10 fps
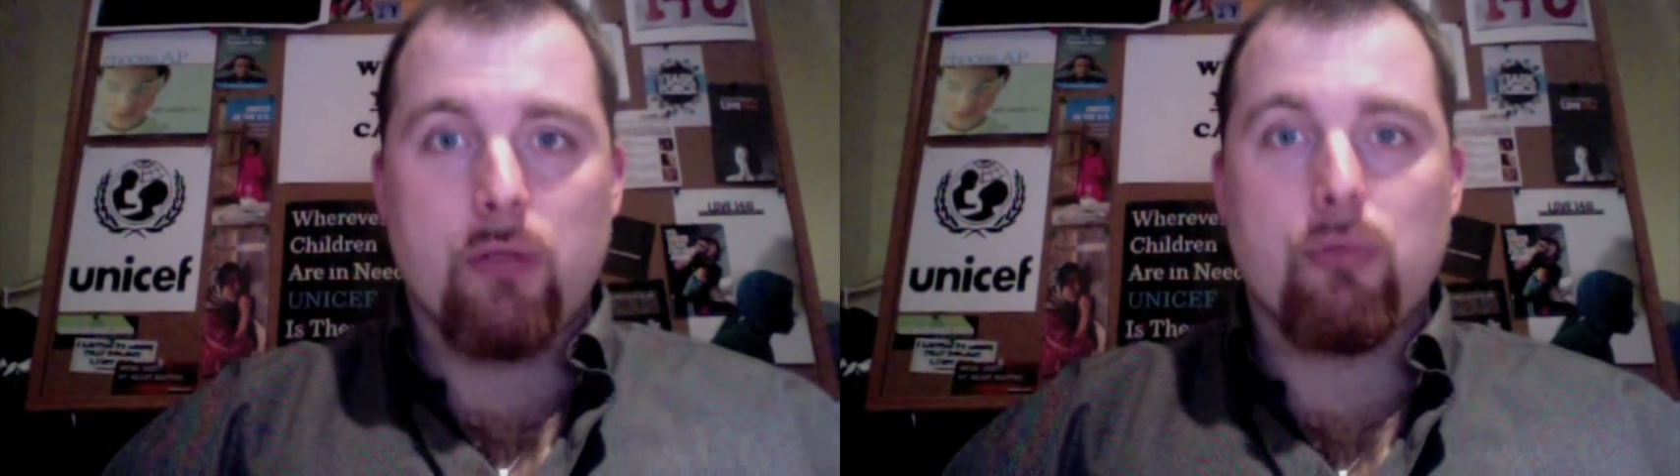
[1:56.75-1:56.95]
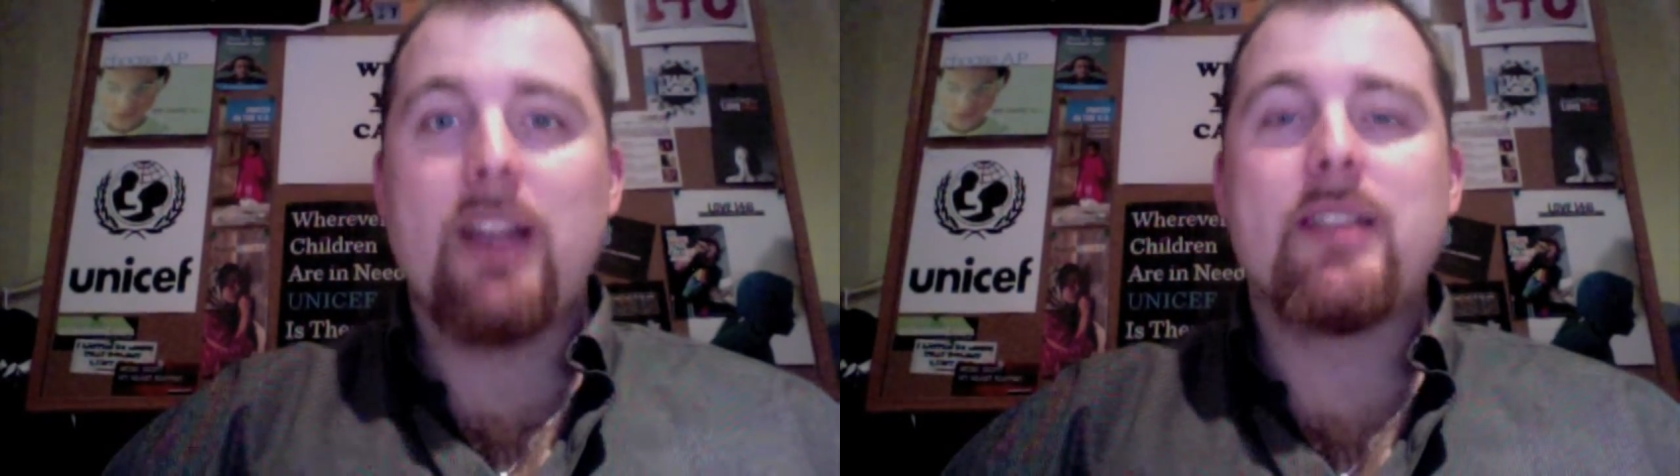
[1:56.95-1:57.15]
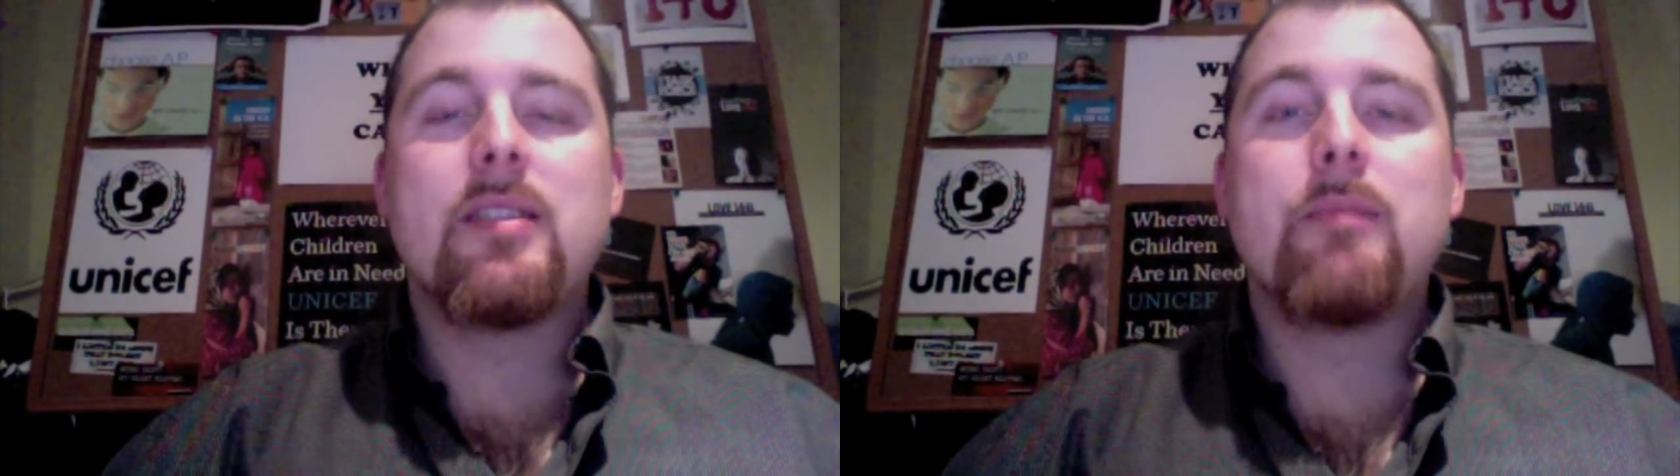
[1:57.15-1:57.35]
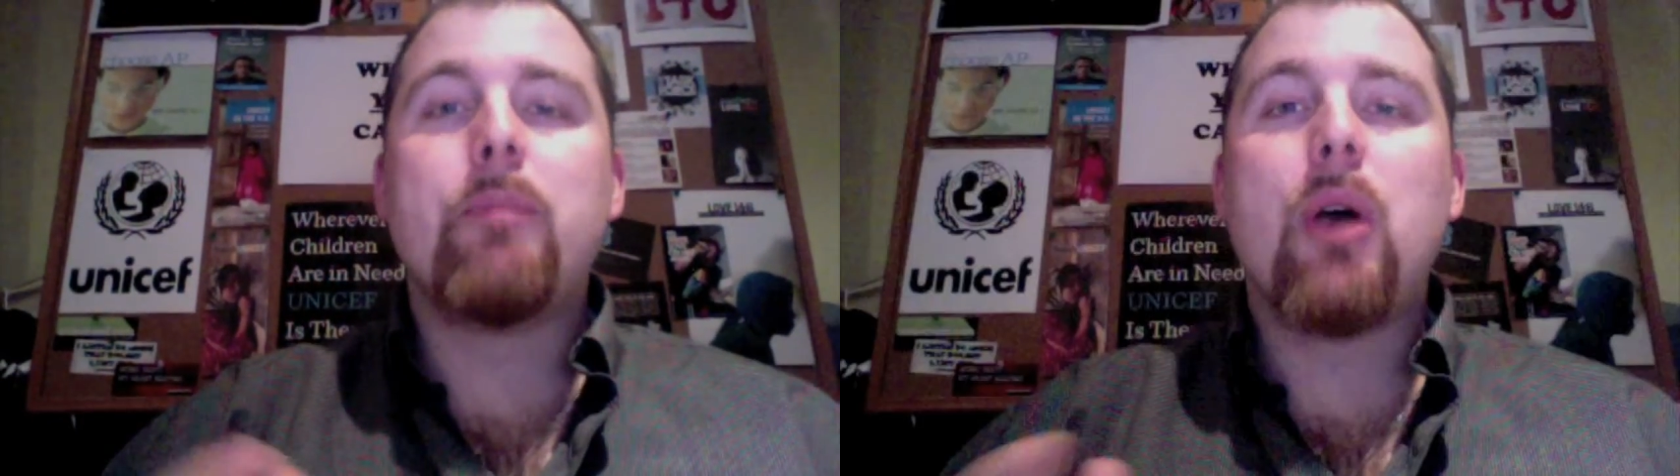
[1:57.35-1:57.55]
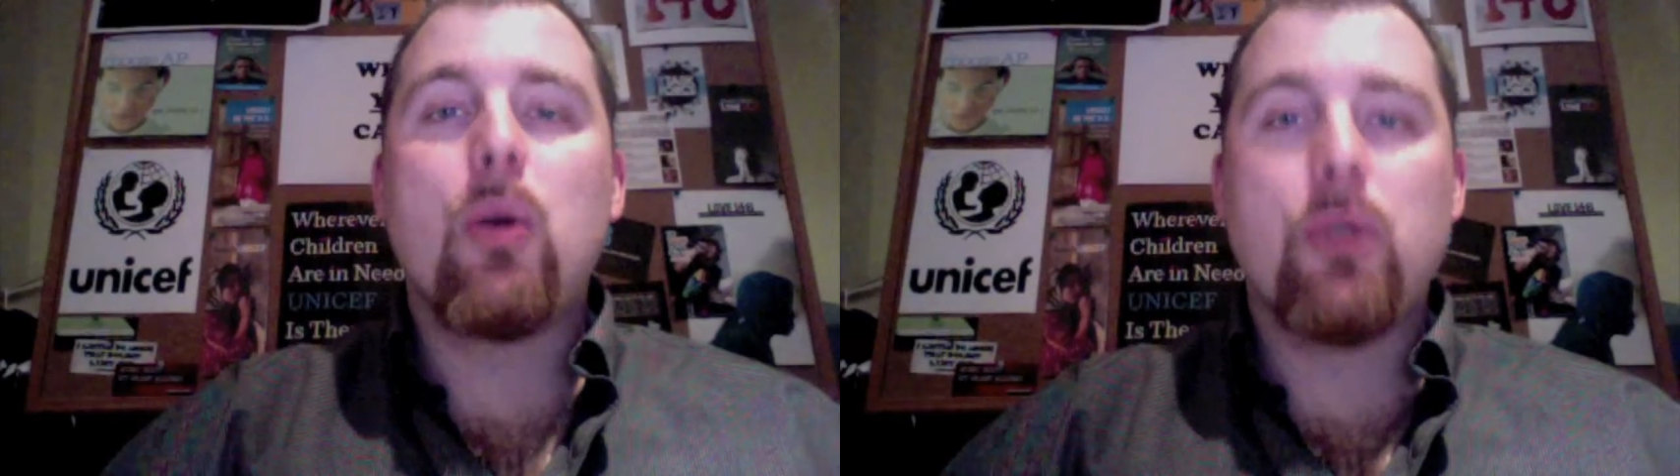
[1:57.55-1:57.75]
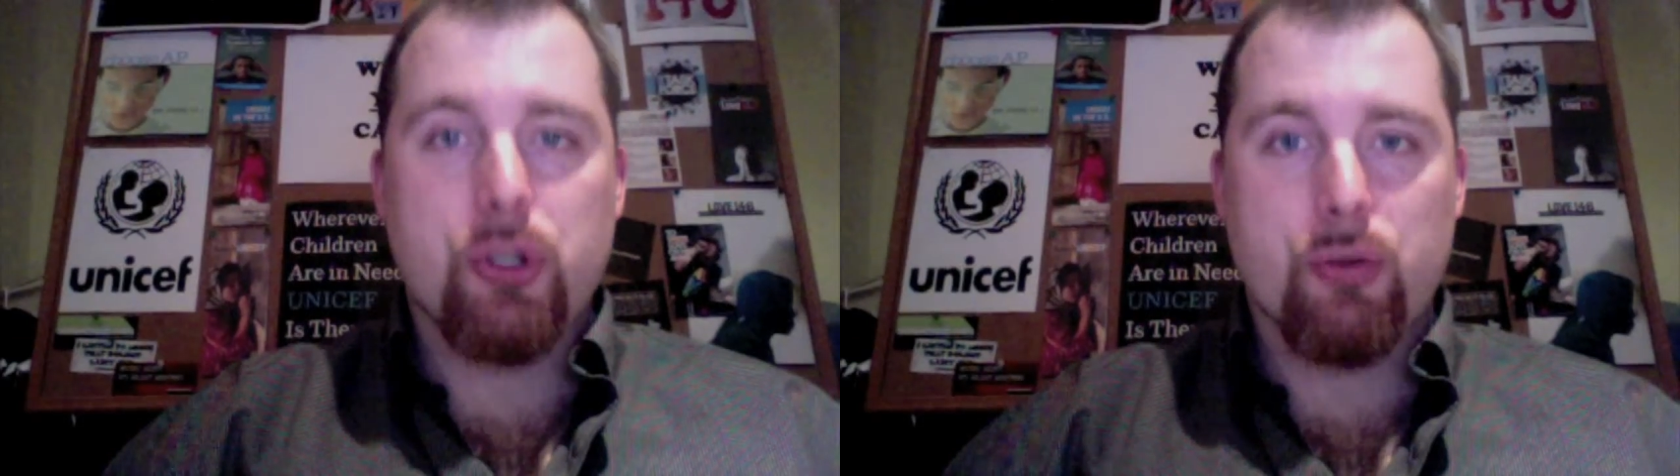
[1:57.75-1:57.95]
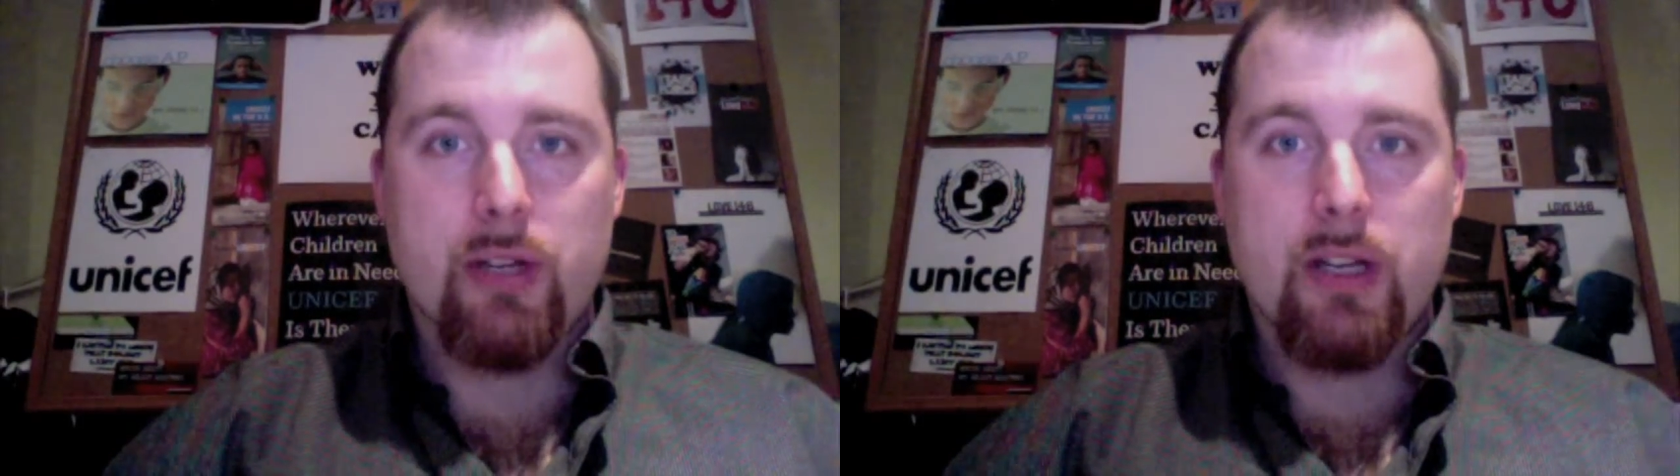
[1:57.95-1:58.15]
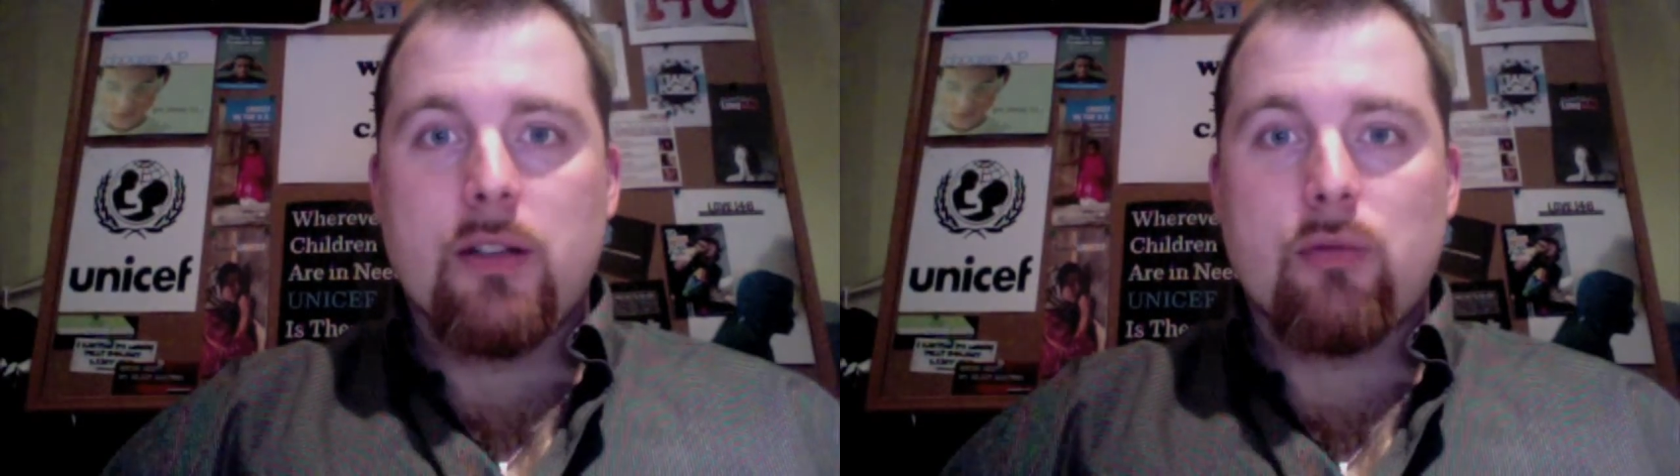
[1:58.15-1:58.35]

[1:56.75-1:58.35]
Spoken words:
Write some poetry.